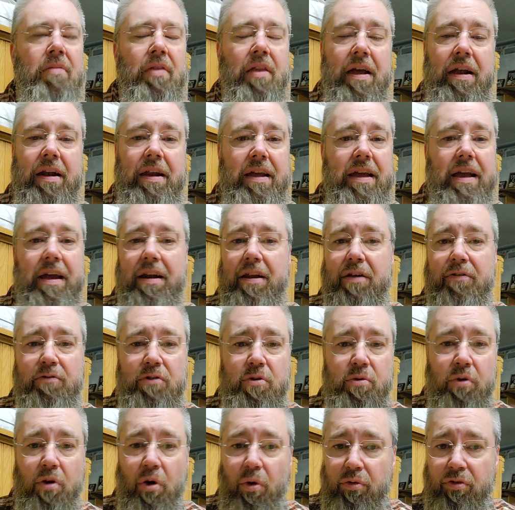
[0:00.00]
And again, if
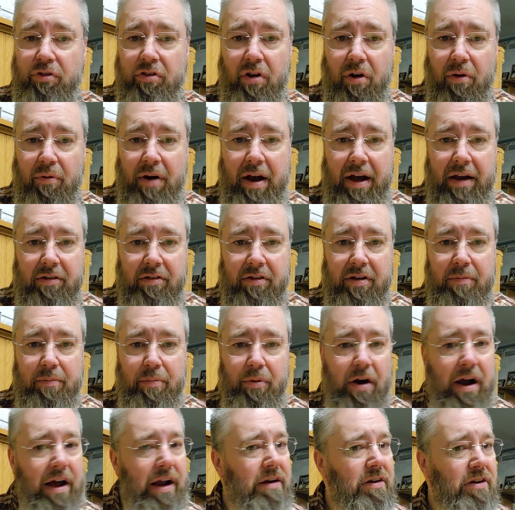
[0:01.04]
you know salt rising
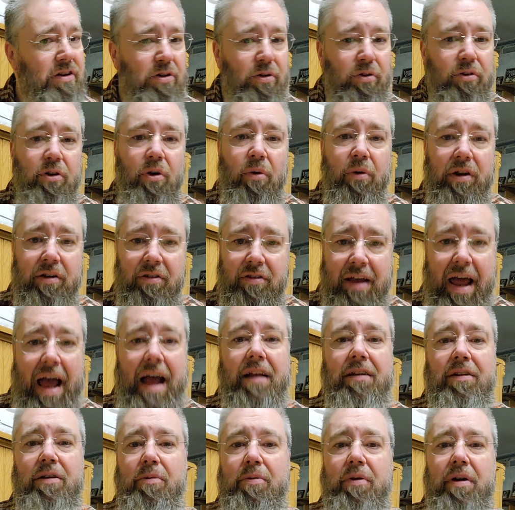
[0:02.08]
bread, you'll know
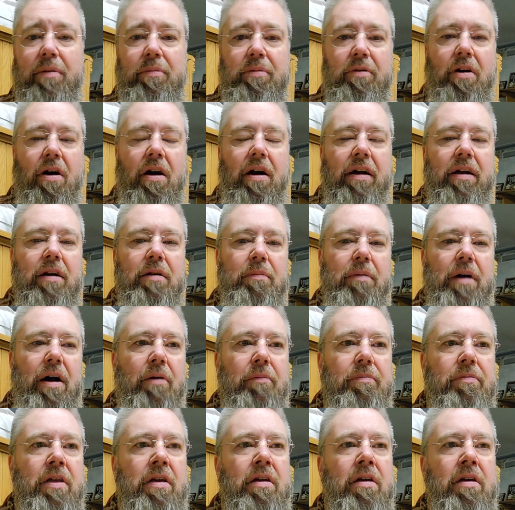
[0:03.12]
exactly what I'm talking about.